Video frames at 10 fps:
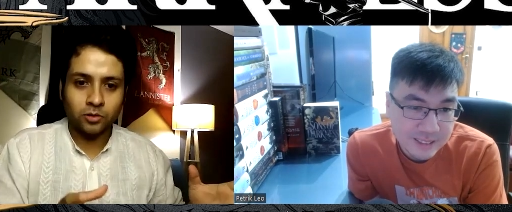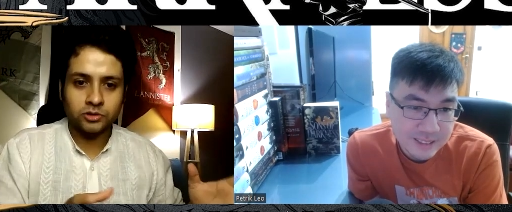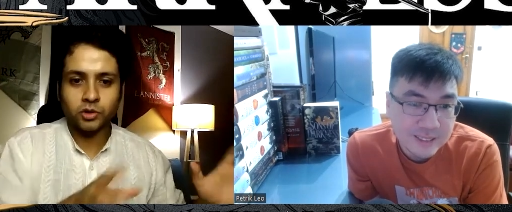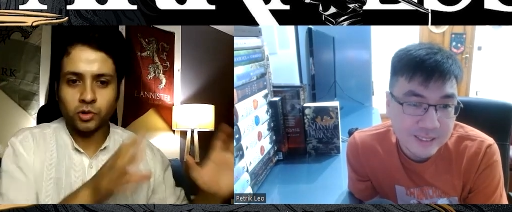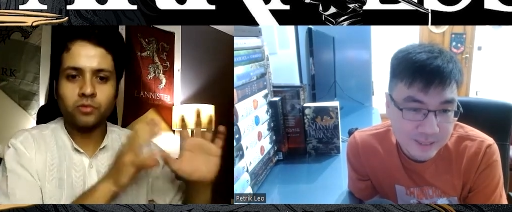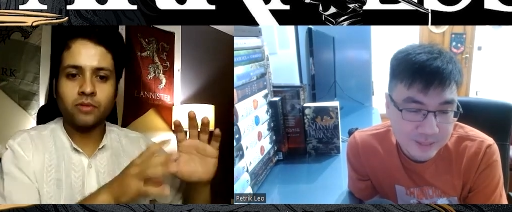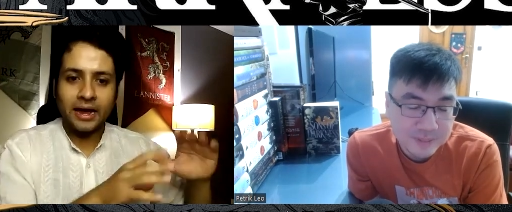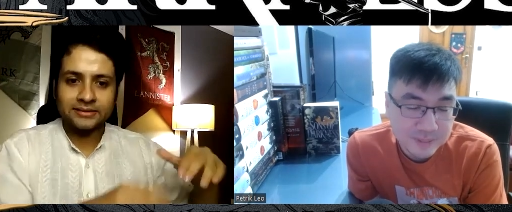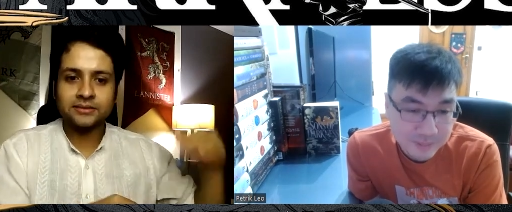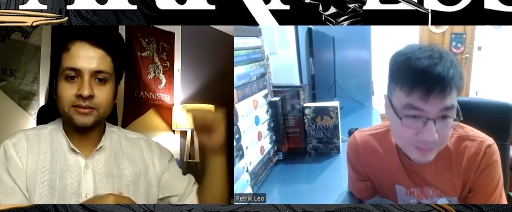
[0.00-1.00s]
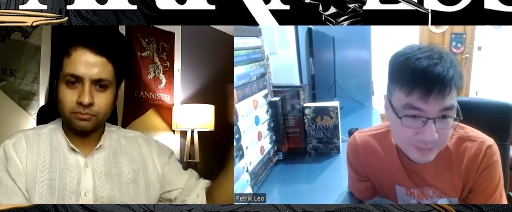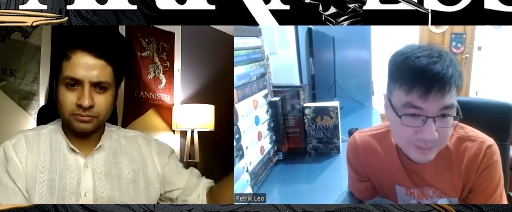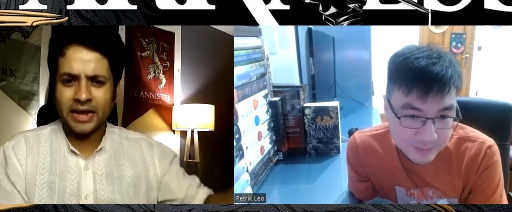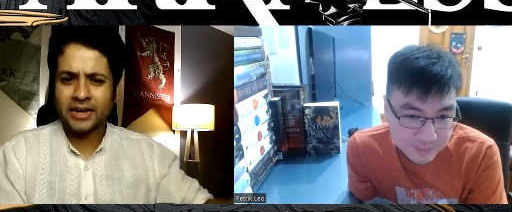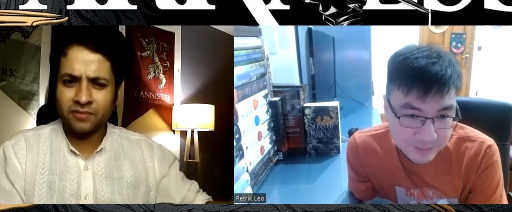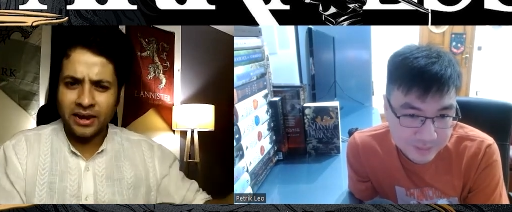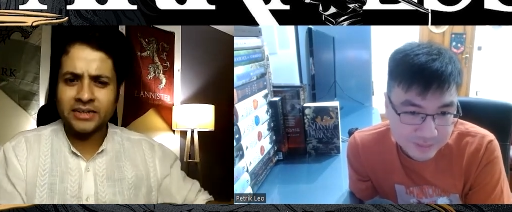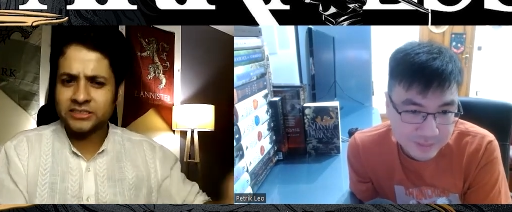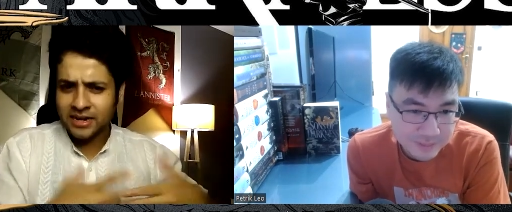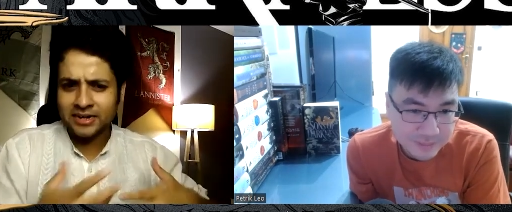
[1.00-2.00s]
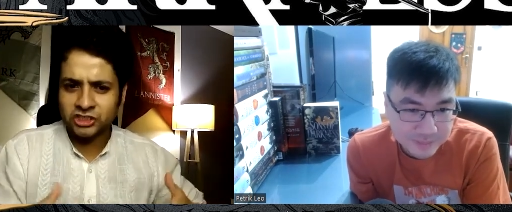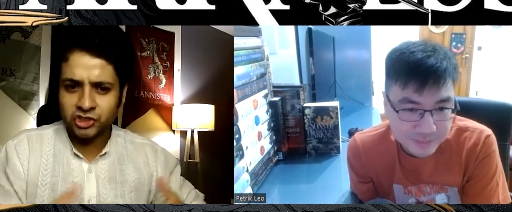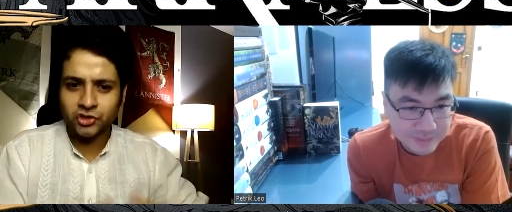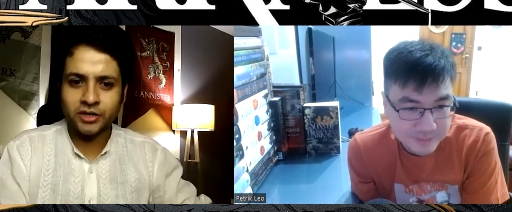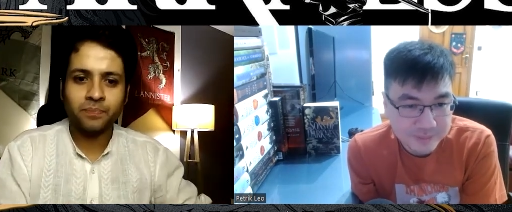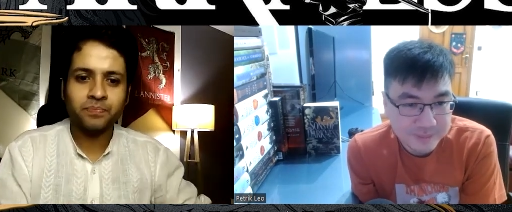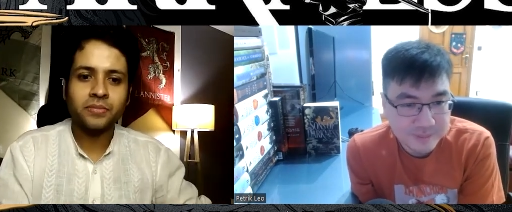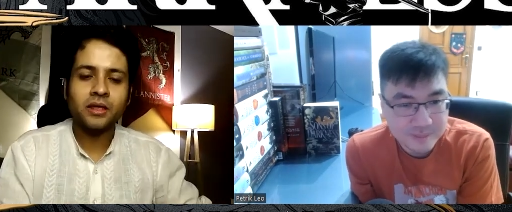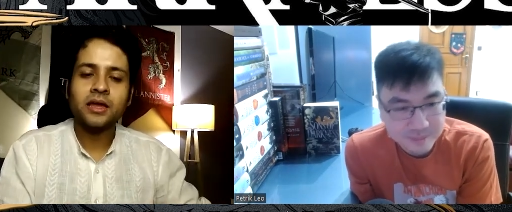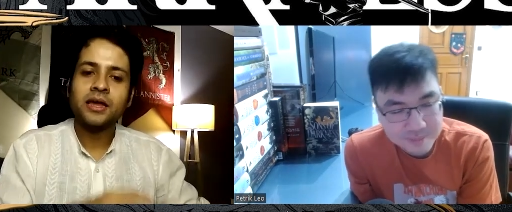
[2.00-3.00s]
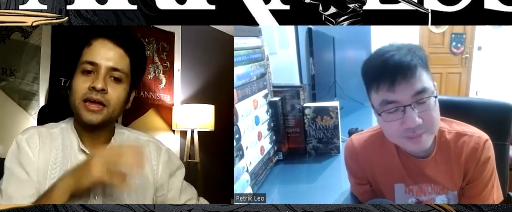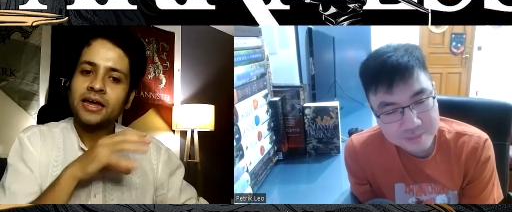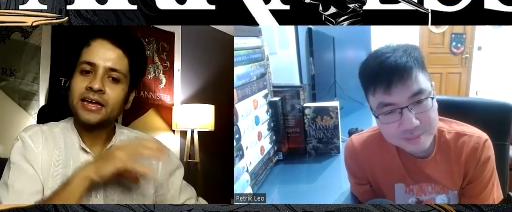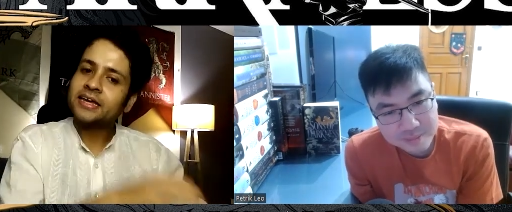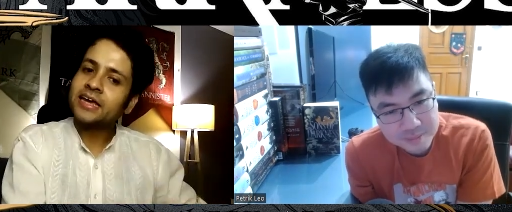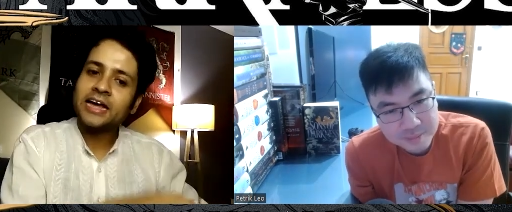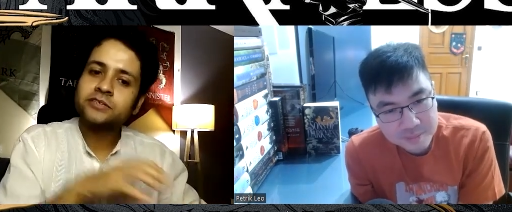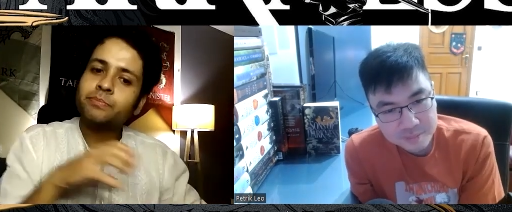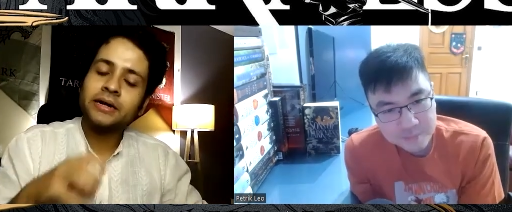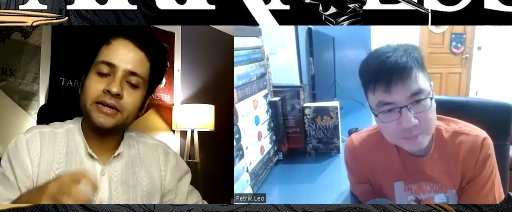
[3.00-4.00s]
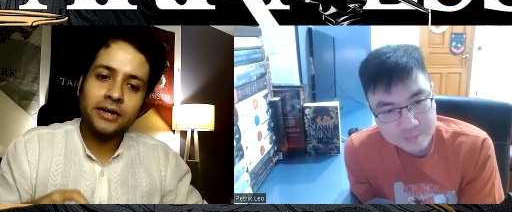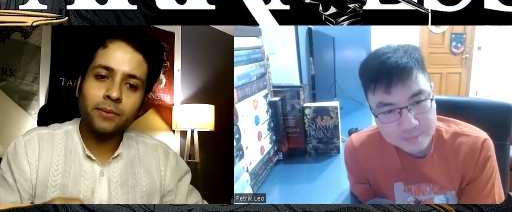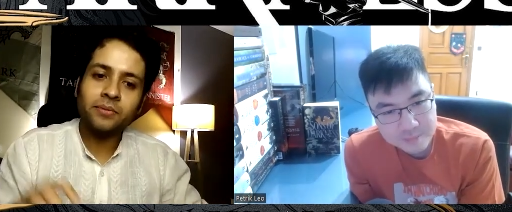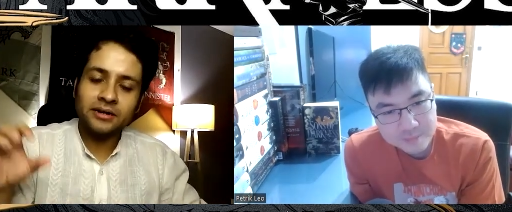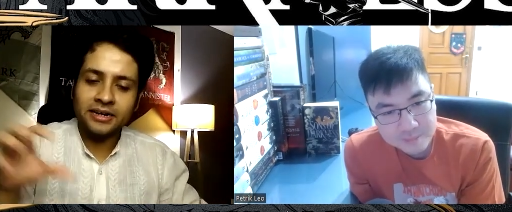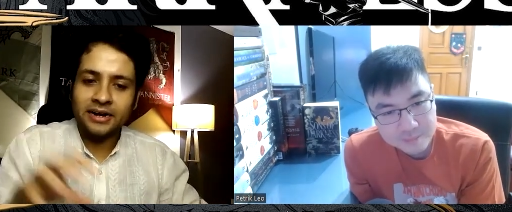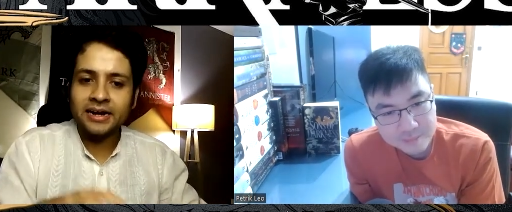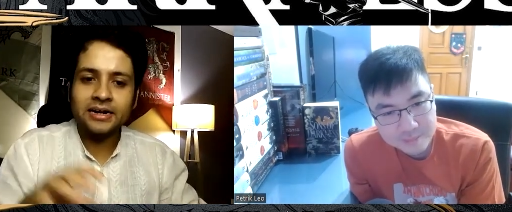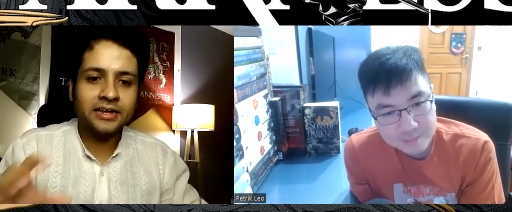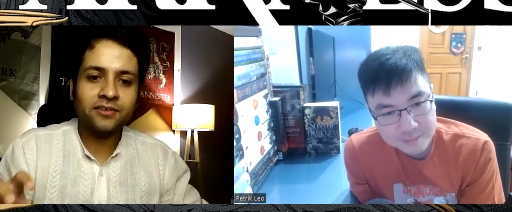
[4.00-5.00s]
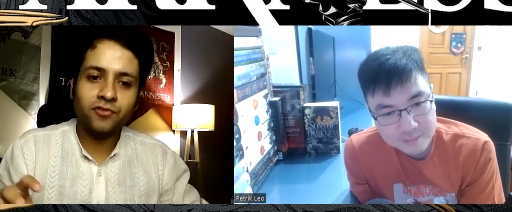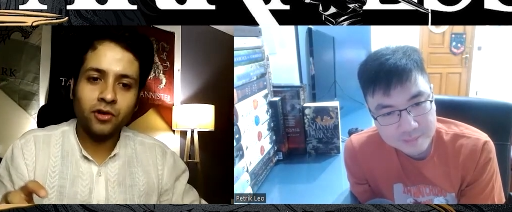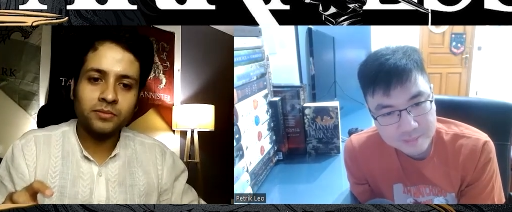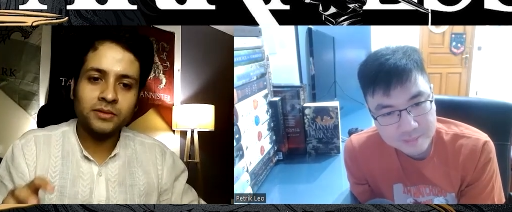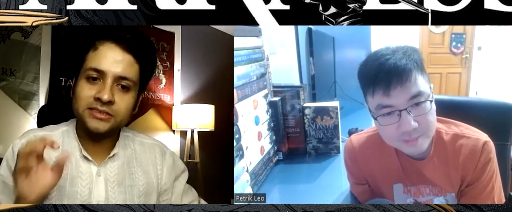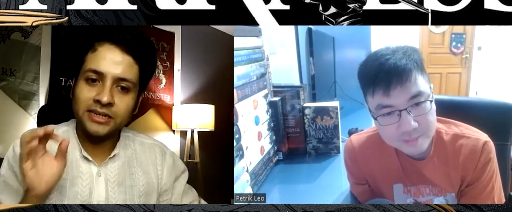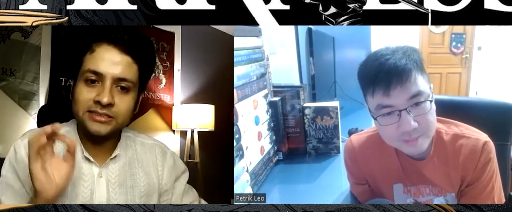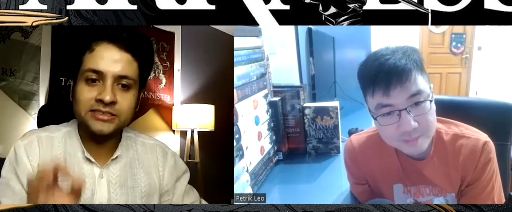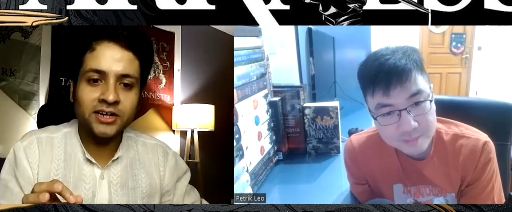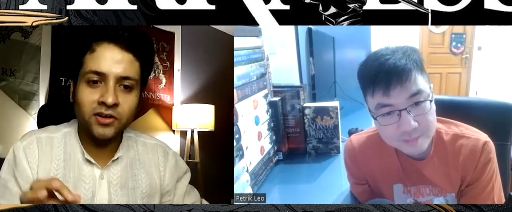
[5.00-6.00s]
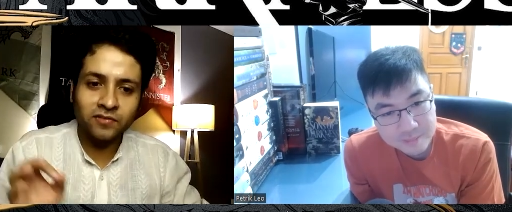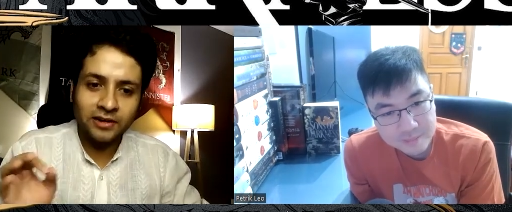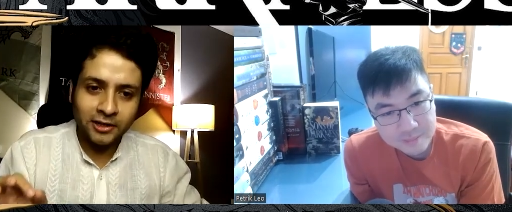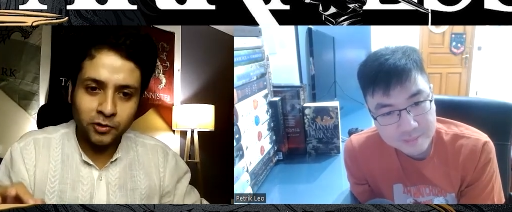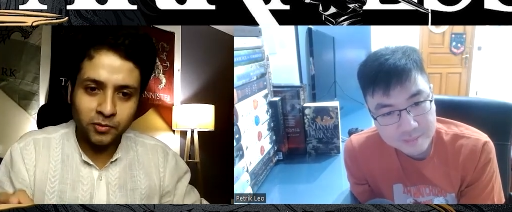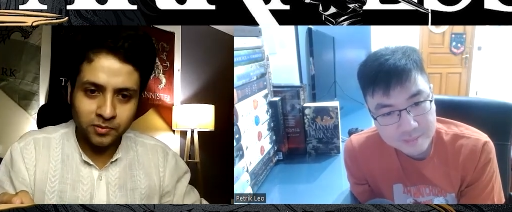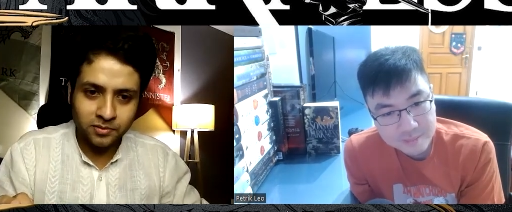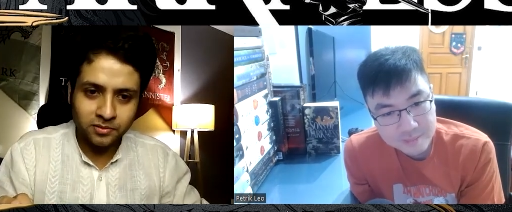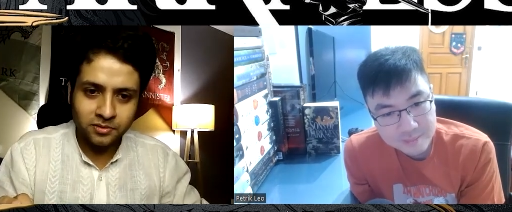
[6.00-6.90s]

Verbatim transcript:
Speaker 1: house, you know, as in the Tywin Lannister and his children, he has picked it up directly from the sun sign of Leo.